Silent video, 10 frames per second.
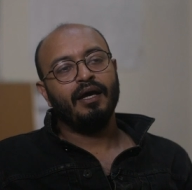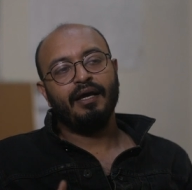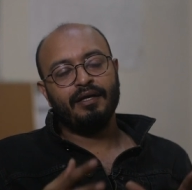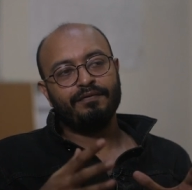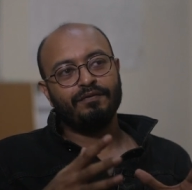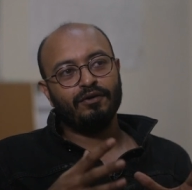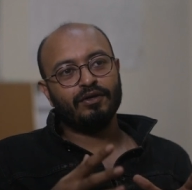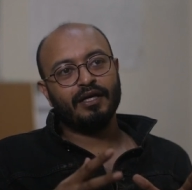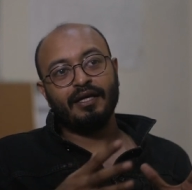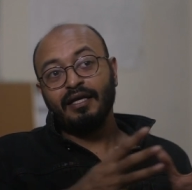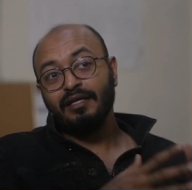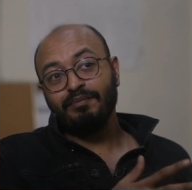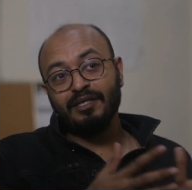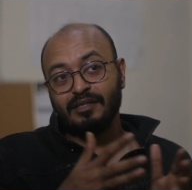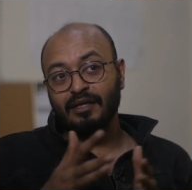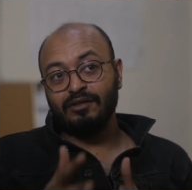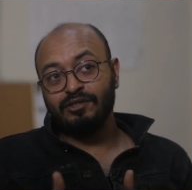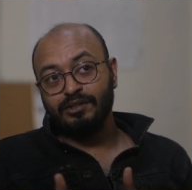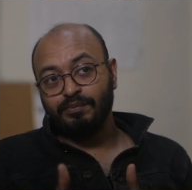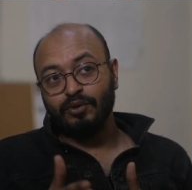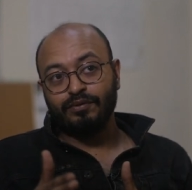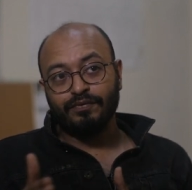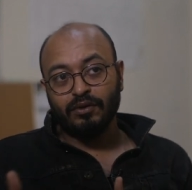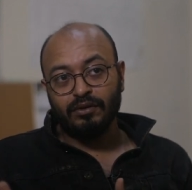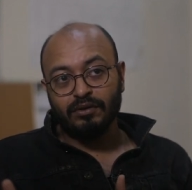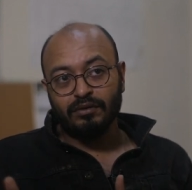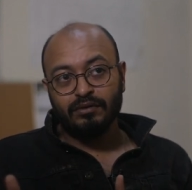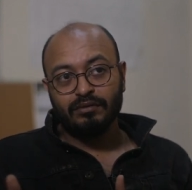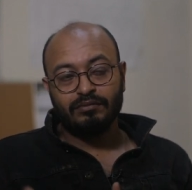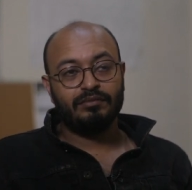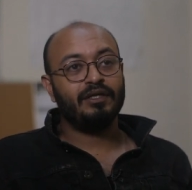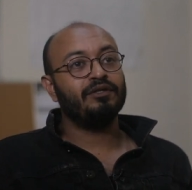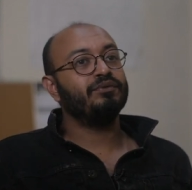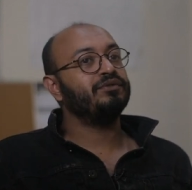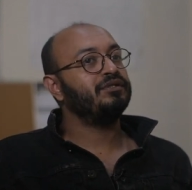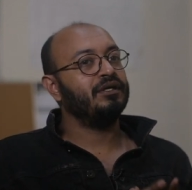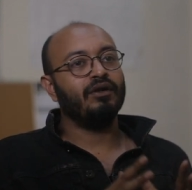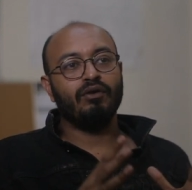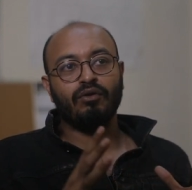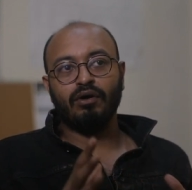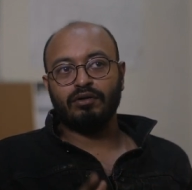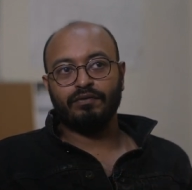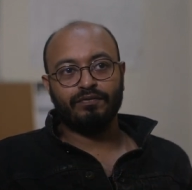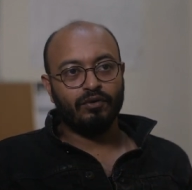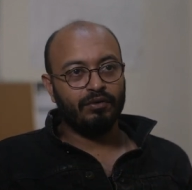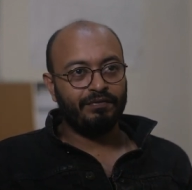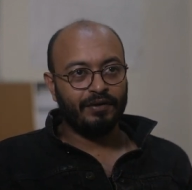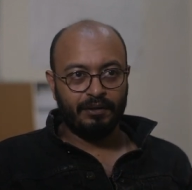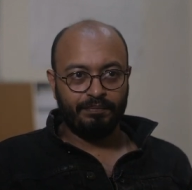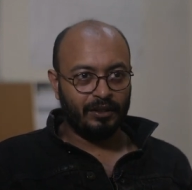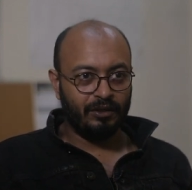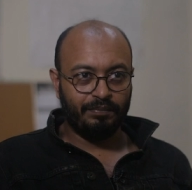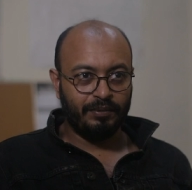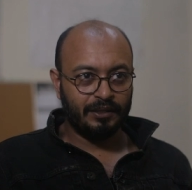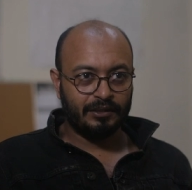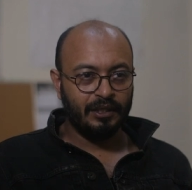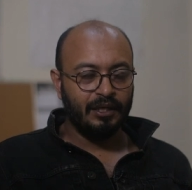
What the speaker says: And if you look at ADB's energy portfolio, then you will see a lot of coal-fired power plants.